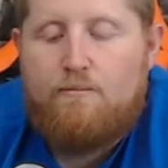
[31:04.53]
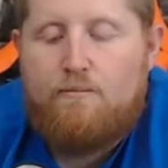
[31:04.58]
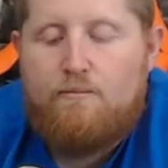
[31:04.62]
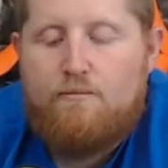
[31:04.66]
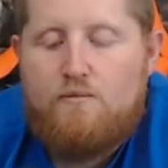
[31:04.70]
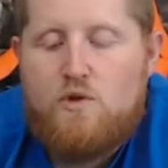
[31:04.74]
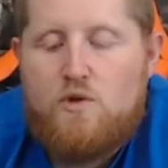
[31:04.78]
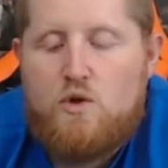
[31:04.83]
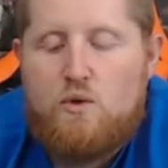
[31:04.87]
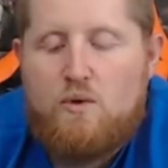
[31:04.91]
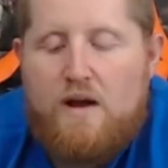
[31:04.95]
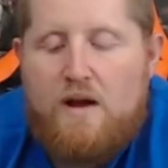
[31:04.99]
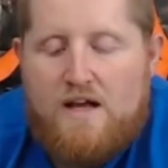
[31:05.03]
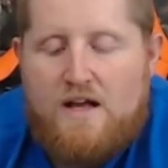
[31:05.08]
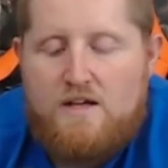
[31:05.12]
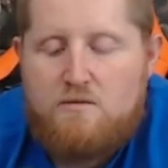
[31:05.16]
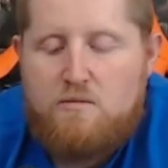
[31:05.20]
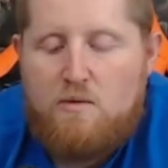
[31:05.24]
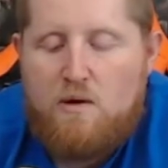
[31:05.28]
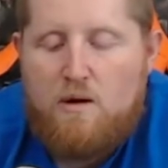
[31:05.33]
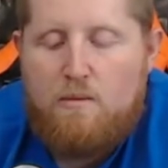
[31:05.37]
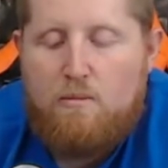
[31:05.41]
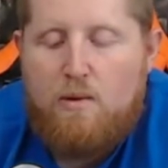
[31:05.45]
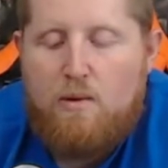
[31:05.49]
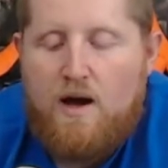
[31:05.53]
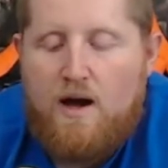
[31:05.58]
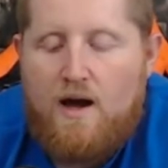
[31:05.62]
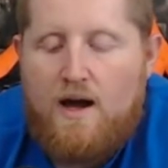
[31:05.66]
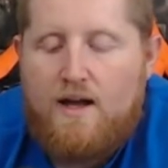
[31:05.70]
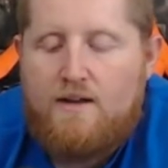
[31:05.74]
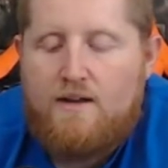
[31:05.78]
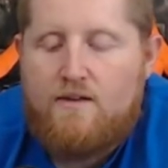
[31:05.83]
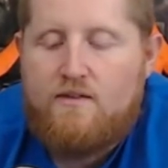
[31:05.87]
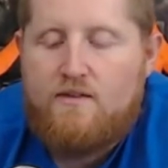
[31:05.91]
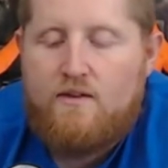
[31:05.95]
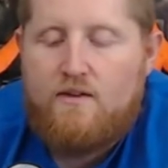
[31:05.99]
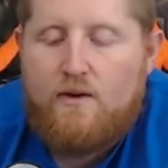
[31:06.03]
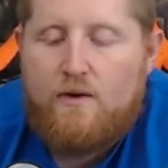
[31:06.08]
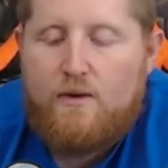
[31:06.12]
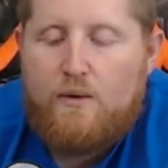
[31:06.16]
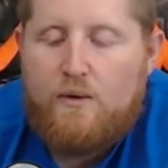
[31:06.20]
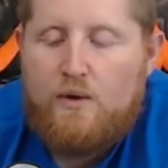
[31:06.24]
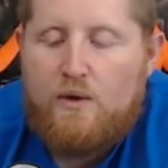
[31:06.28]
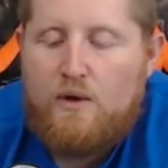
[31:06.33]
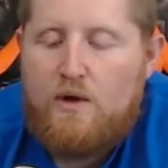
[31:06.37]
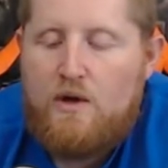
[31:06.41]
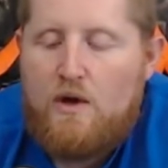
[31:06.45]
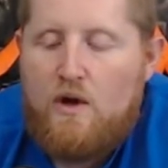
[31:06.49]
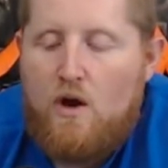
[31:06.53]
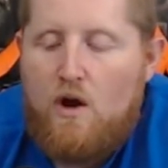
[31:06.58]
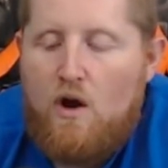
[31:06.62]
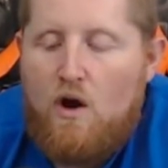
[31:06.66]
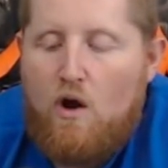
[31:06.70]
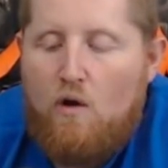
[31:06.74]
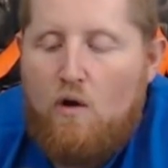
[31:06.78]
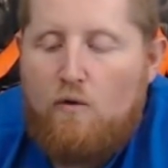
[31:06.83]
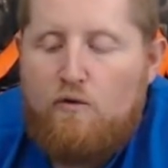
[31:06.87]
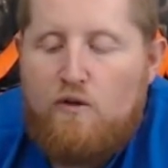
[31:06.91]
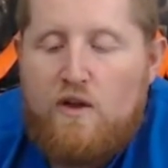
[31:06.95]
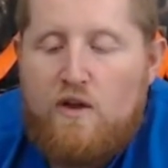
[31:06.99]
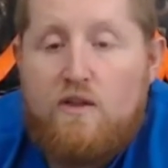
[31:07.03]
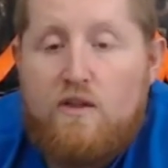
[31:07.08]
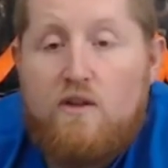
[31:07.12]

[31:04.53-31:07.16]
new Raspberry Pi. So hopefully